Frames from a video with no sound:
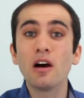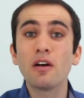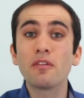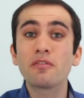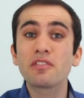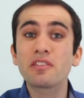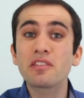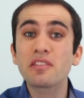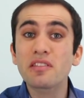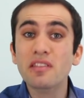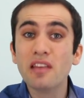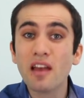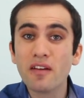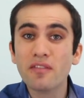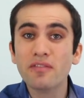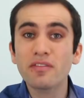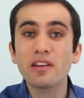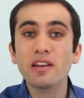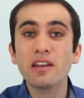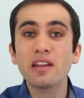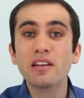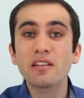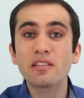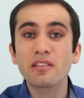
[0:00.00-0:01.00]
of
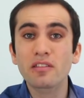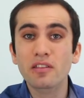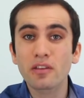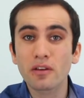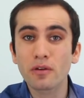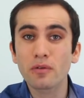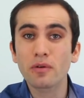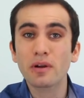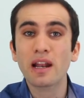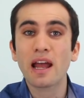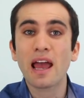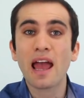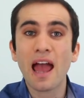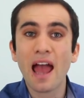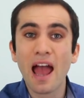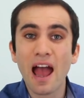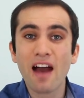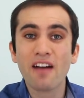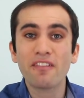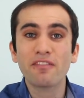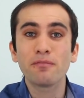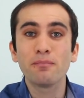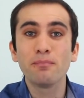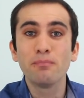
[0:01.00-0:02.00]
seventy-two point
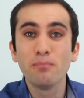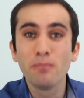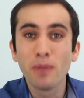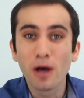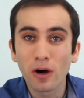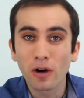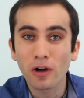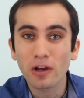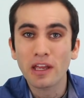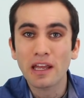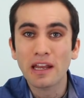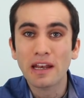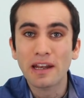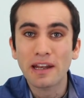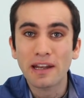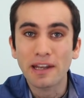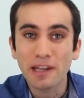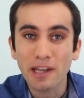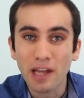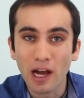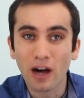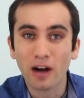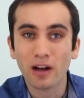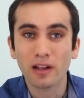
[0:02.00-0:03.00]
five
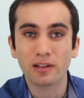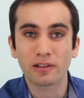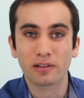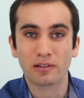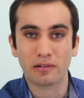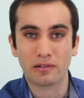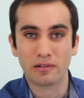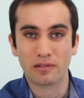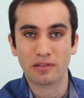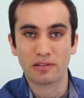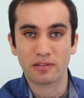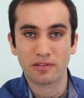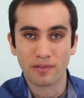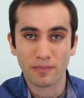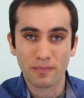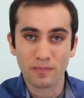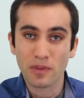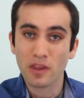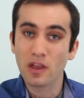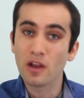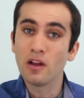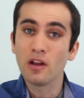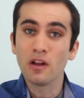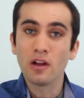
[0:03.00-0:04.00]
million dollars.
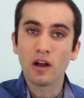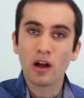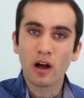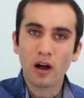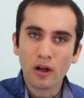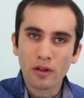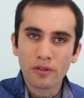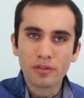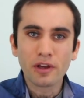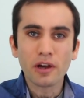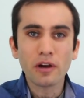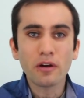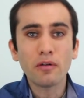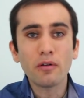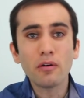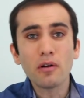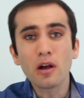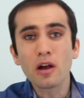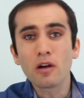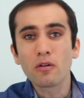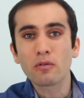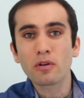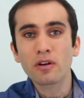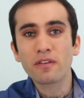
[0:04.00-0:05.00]
Although,
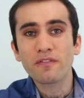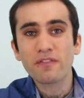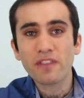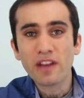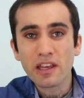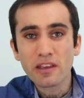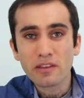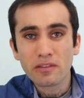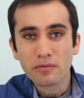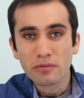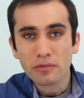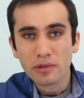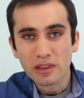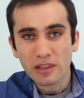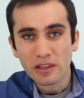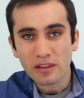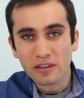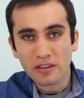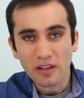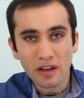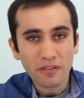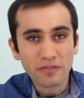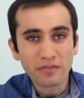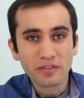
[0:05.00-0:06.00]
when faced with
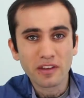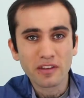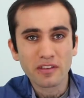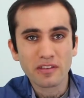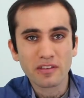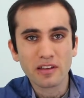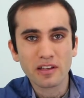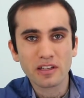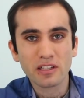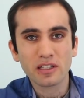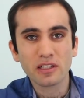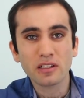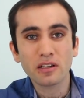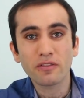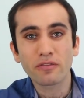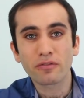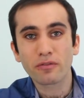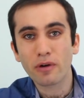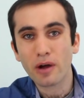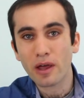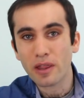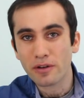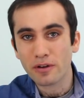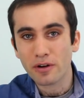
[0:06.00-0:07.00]
the tough decision
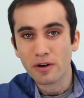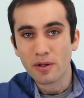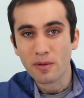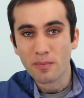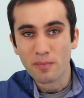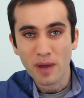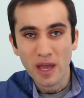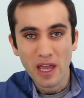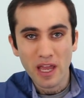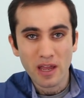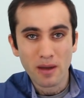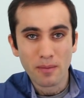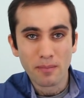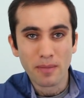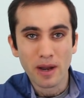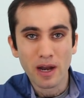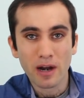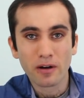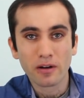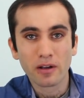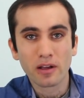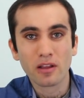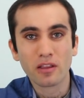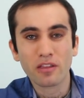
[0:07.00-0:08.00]
of whether to pay
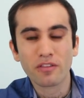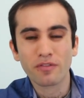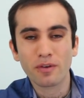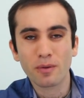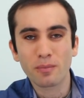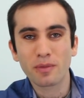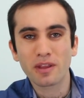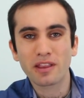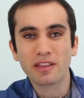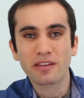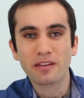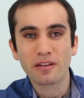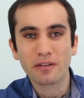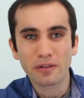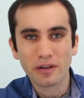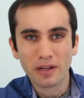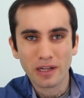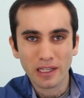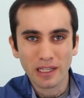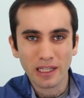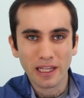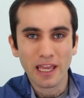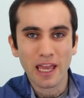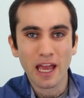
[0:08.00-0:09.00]
Americans for
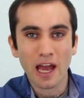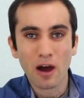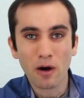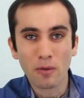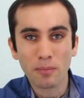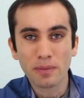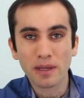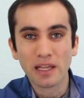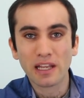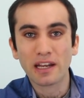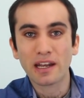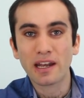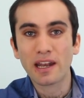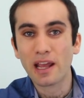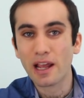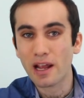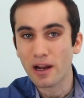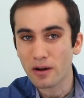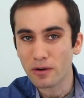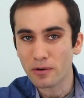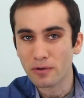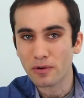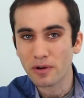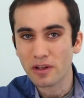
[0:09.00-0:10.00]
materially helping
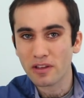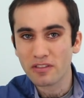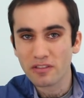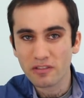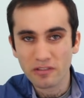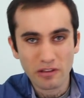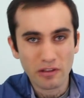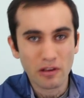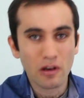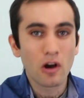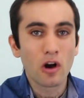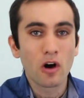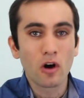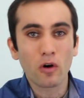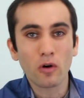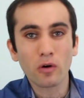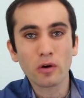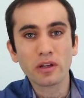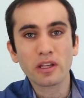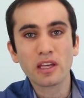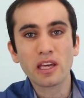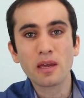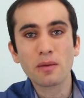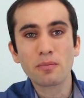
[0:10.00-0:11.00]
terrorists
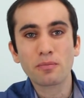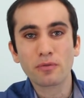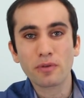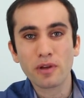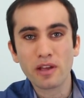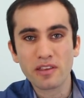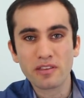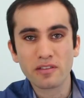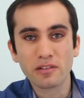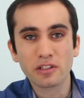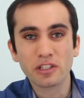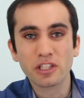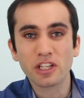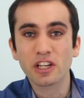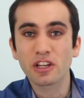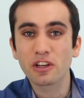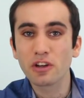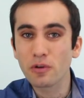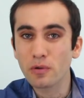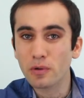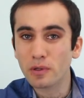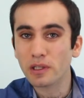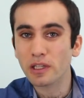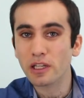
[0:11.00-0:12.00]
or keep
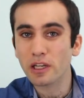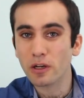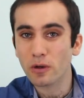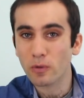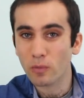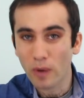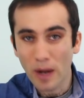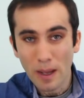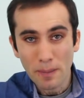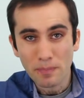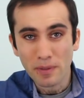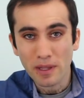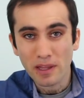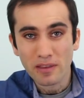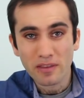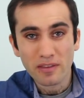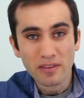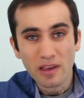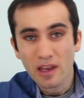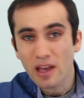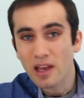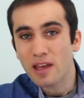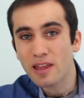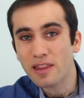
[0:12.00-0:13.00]
researching nuclear
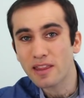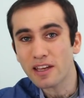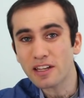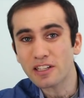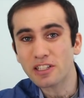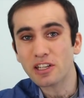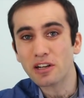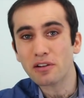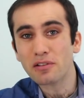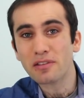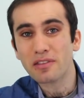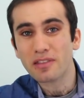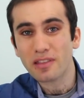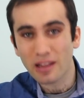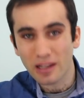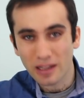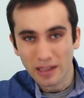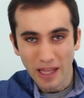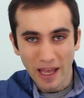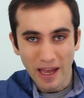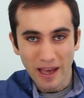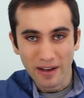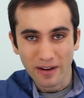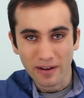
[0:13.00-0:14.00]
weapons, they chose the
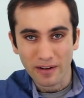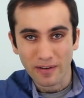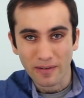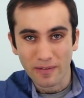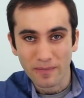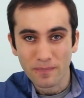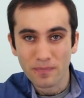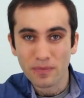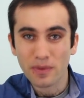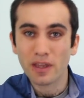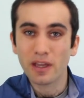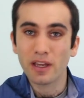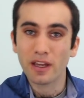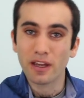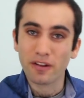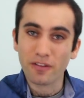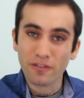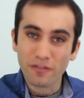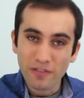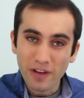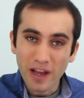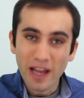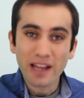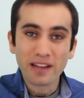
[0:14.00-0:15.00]
latter.
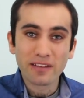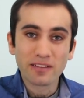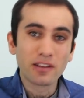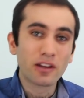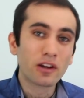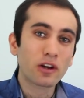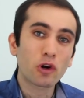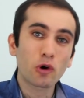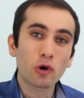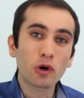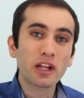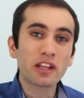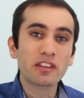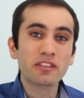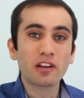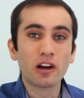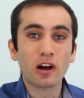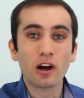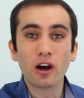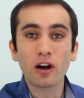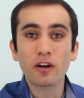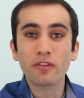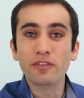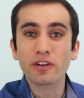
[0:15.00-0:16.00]
In fact, according to
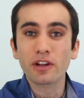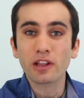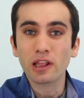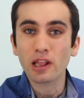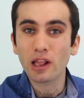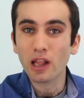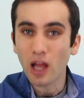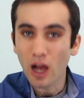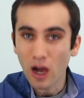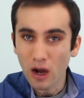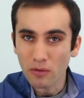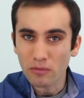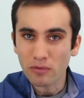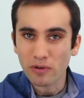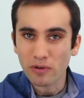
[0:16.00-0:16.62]
Harvard Law